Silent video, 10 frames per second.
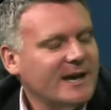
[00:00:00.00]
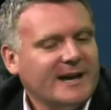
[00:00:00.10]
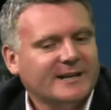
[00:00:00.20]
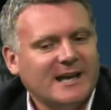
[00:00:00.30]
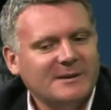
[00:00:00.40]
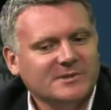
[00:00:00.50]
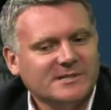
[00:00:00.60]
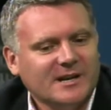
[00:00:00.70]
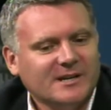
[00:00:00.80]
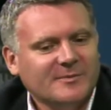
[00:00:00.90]
And Labour is
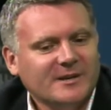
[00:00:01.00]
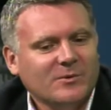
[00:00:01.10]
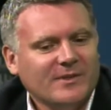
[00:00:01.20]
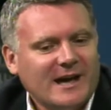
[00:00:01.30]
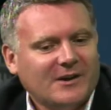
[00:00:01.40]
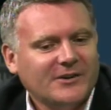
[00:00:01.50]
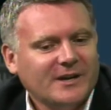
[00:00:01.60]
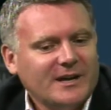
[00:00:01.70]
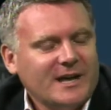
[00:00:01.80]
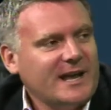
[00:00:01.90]
going to be without
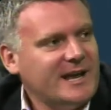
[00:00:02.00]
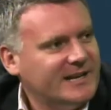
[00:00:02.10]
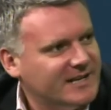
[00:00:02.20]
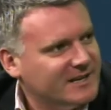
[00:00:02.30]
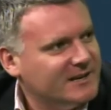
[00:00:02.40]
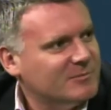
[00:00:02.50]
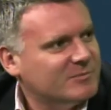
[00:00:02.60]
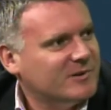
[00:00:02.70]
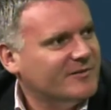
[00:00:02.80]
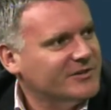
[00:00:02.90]
any
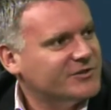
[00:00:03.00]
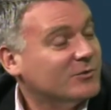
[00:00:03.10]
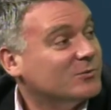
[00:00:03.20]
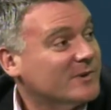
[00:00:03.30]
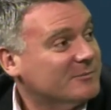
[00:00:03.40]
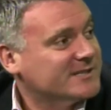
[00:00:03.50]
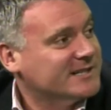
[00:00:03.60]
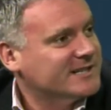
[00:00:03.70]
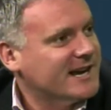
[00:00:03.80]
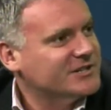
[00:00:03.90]
provincial
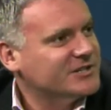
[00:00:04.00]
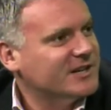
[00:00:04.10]
representation